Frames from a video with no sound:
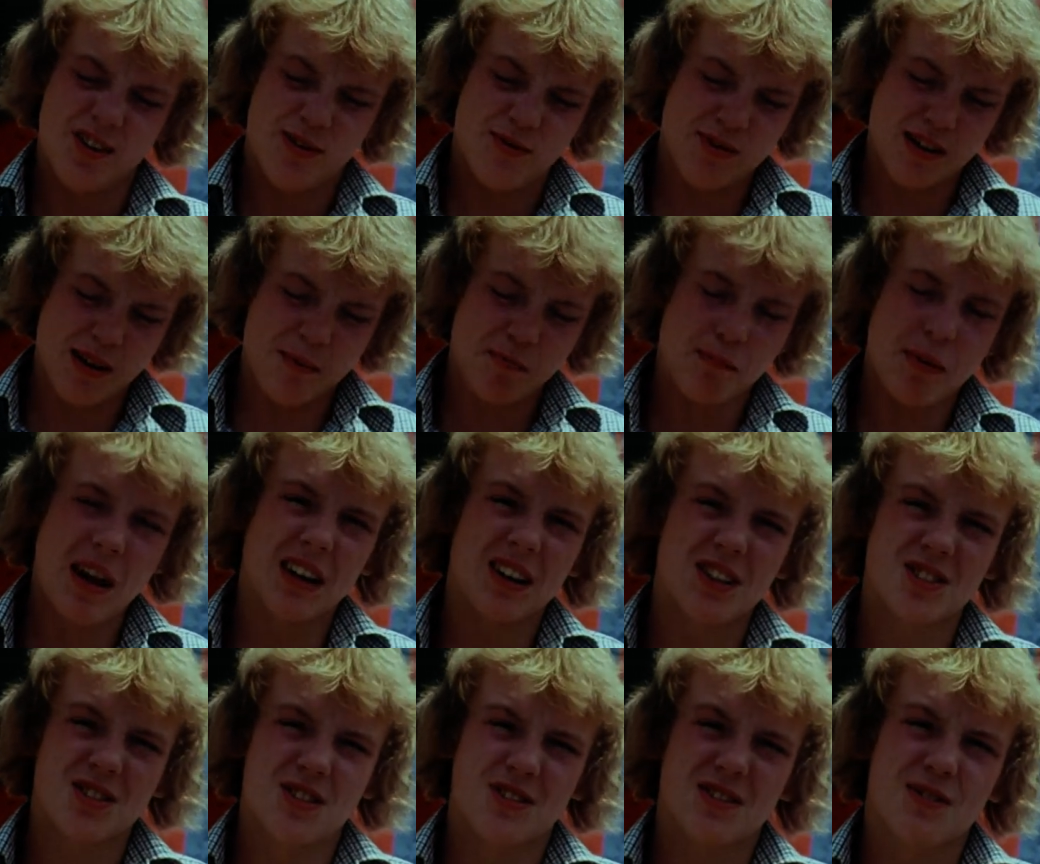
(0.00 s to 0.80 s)
throwing
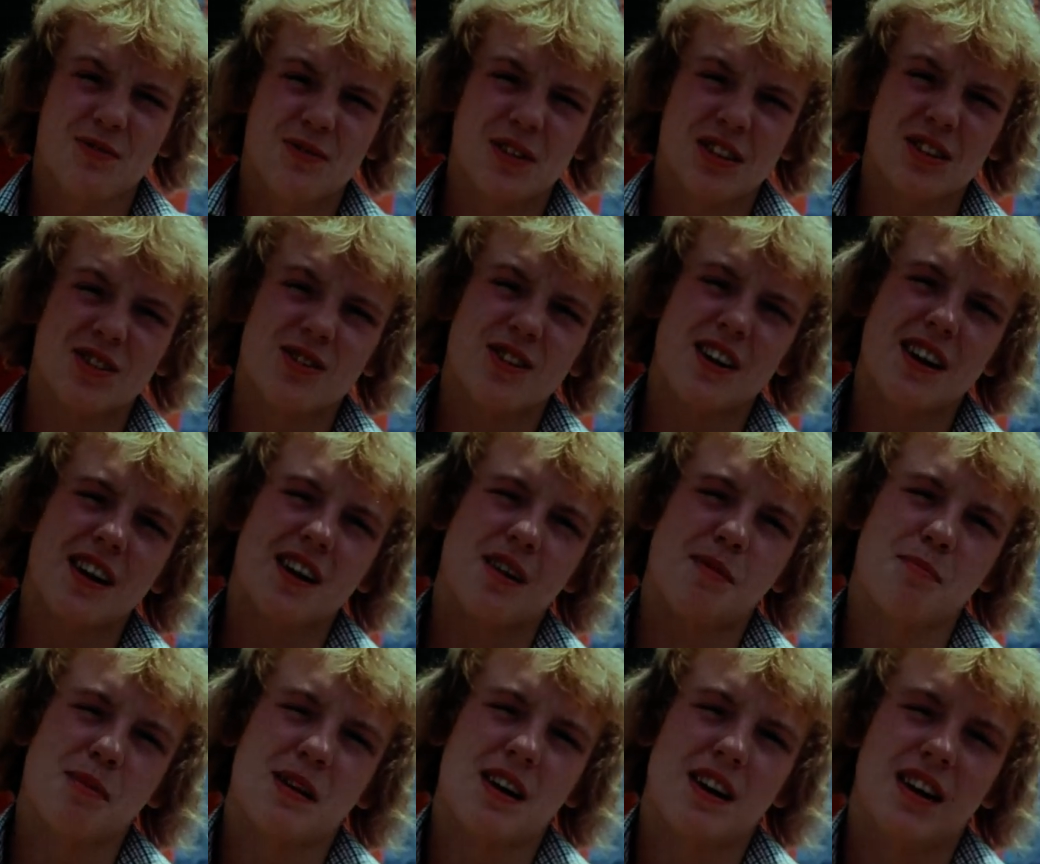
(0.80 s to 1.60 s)
bangers and things like
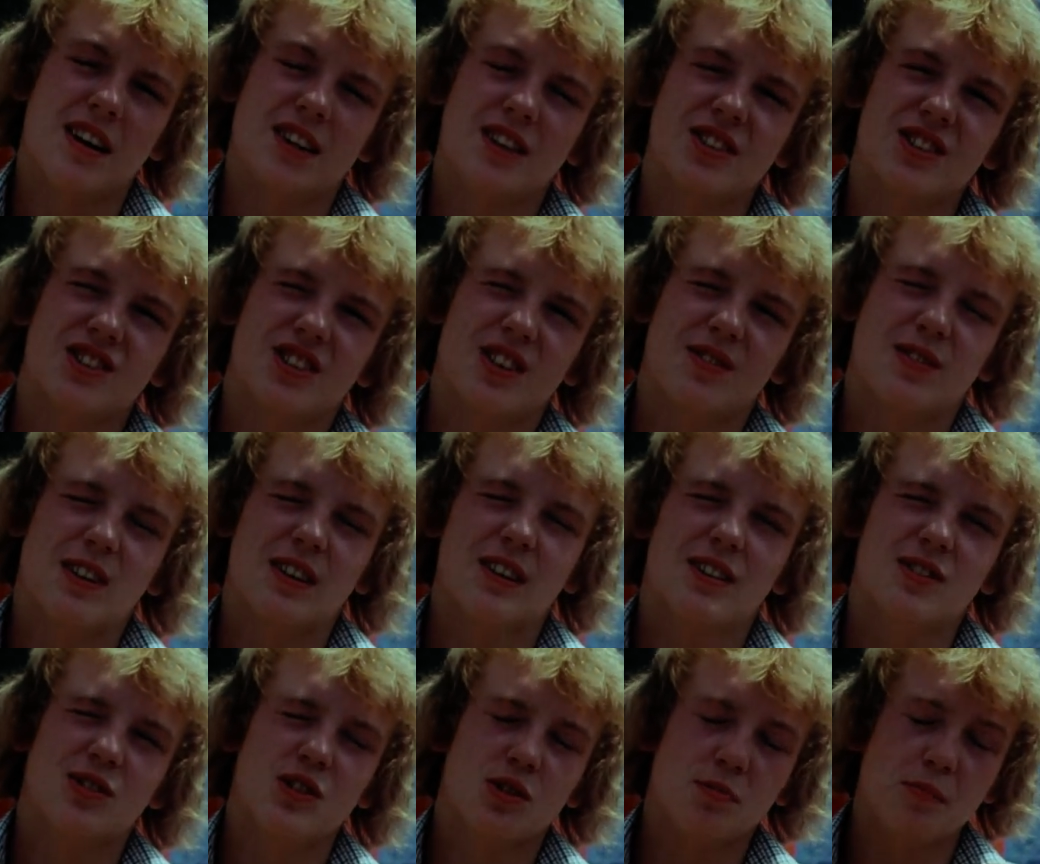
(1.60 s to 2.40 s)
that about at each other,
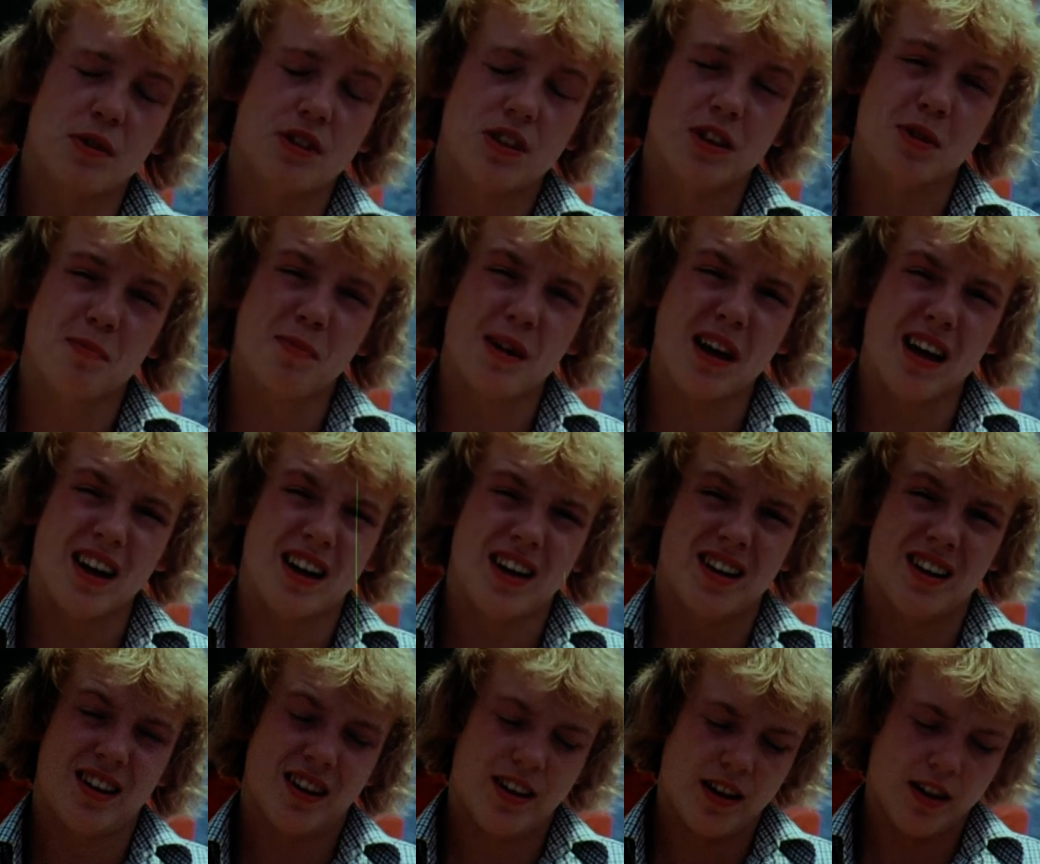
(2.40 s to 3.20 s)
just messing about.